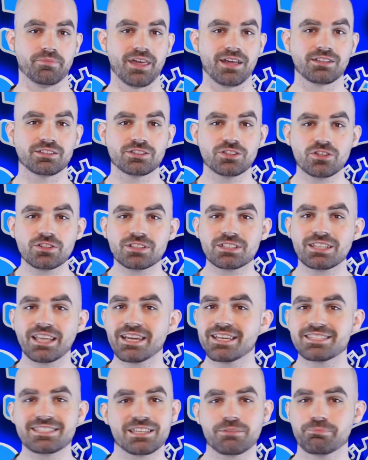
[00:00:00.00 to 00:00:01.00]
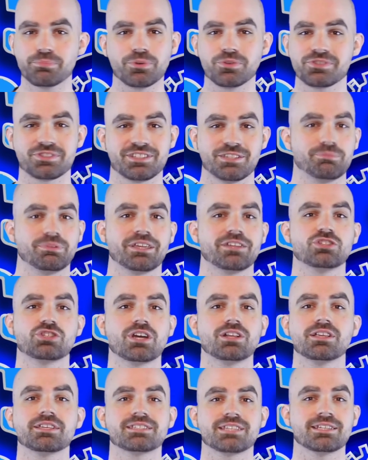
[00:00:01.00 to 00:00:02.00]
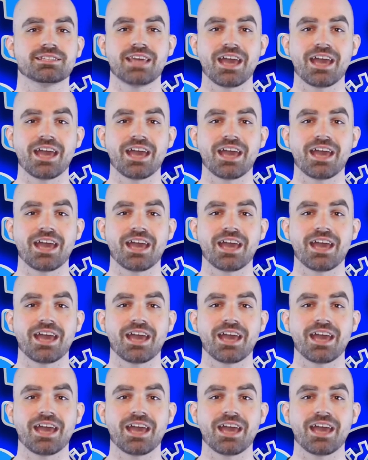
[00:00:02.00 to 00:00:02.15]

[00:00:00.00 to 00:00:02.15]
that looked like simple sibling jealousy